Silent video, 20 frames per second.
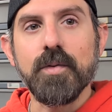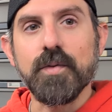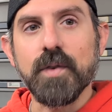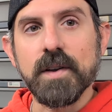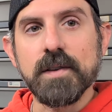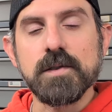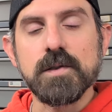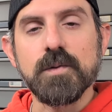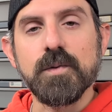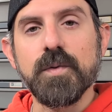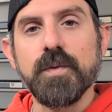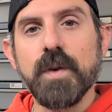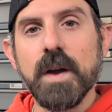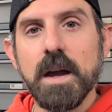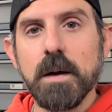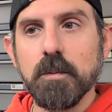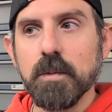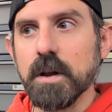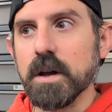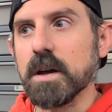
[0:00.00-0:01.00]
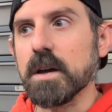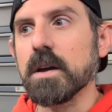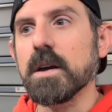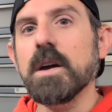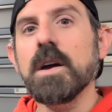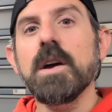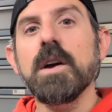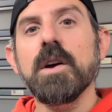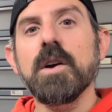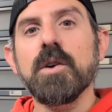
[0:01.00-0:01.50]
Friends and Family
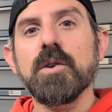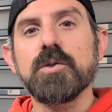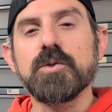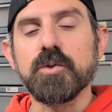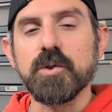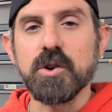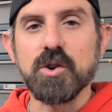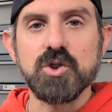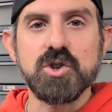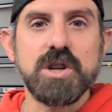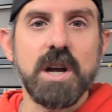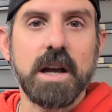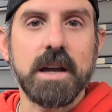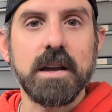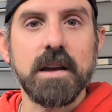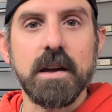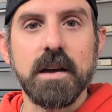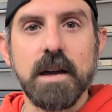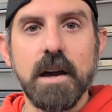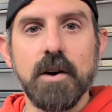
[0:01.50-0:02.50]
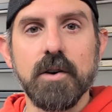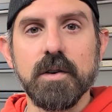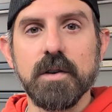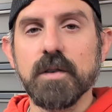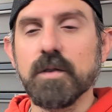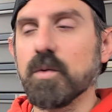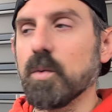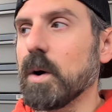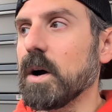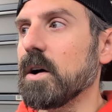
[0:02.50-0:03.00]
through your checking account
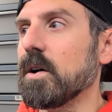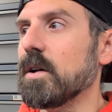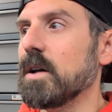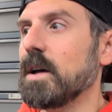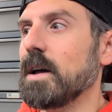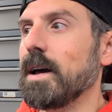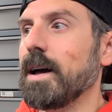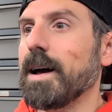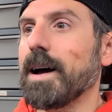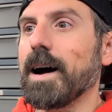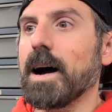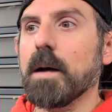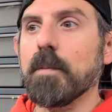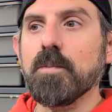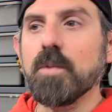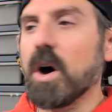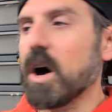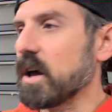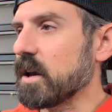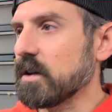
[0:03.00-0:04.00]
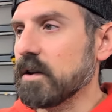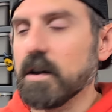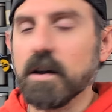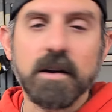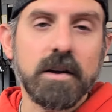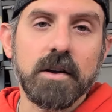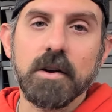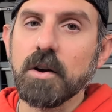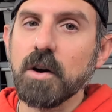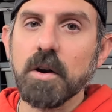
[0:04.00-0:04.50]
as well. I'm not
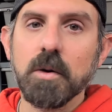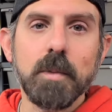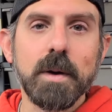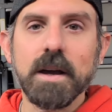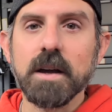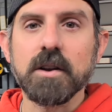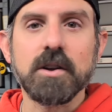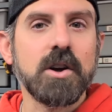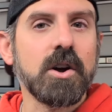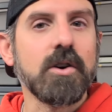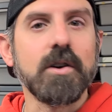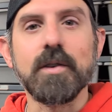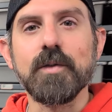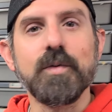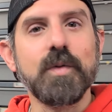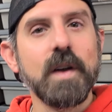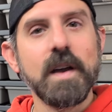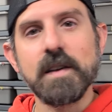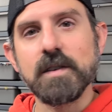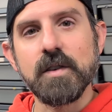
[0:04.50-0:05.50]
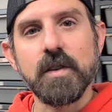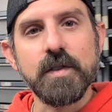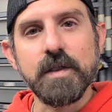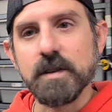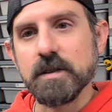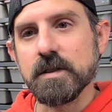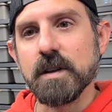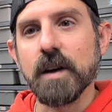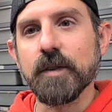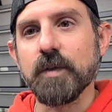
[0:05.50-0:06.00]
going to be incurring fees on
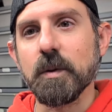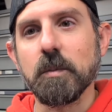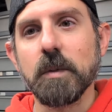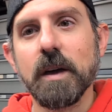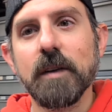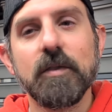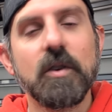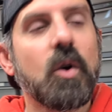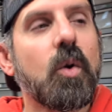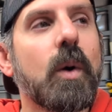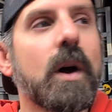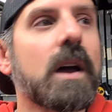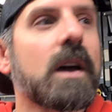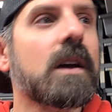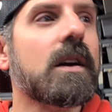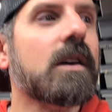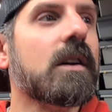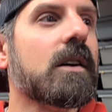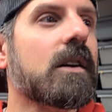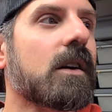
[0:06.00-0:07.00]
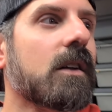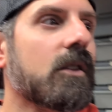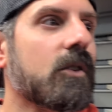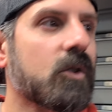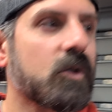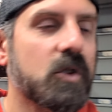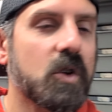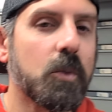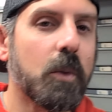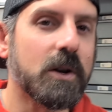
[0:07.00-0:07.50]
this stuff. I'm giving away a
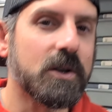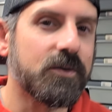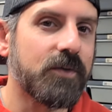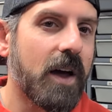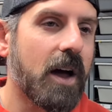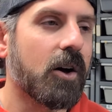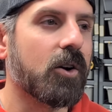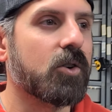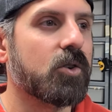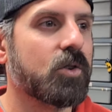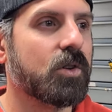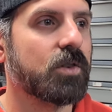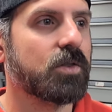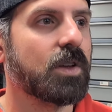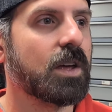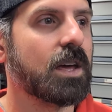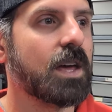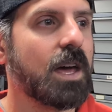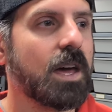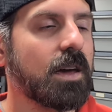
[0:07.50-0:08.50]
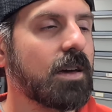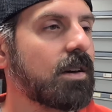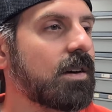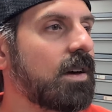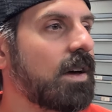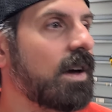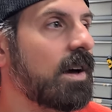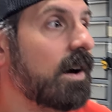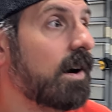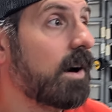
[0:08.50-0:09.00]
little too much value to say,
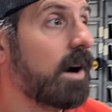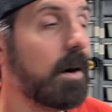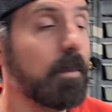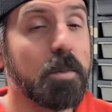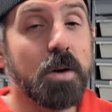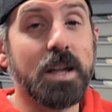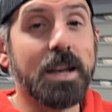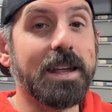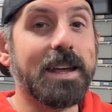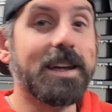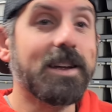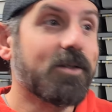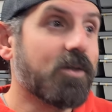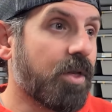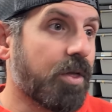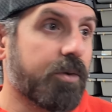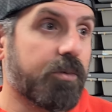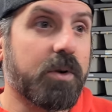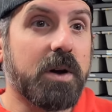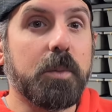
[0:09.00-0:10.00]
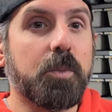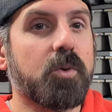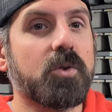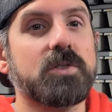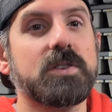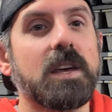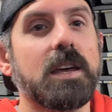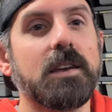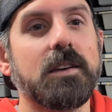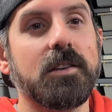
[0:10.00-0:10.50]
hey, I'm going to eat
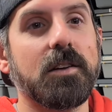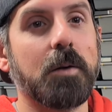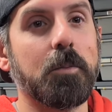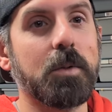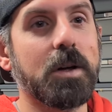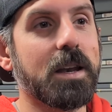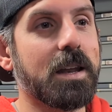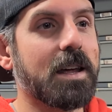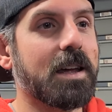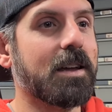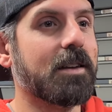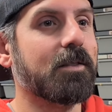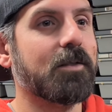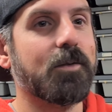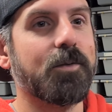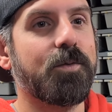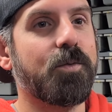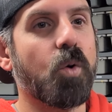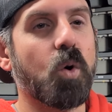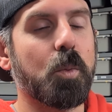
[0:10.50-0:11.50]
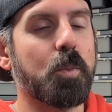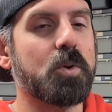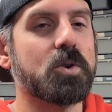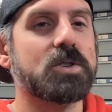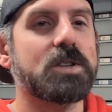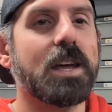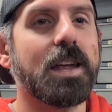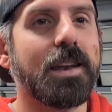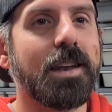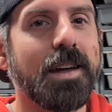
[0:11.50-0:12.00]
3%. I'm going to eat
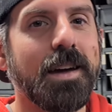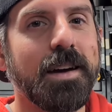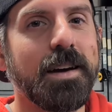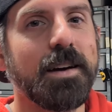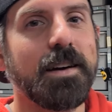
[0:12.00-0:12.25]
4%.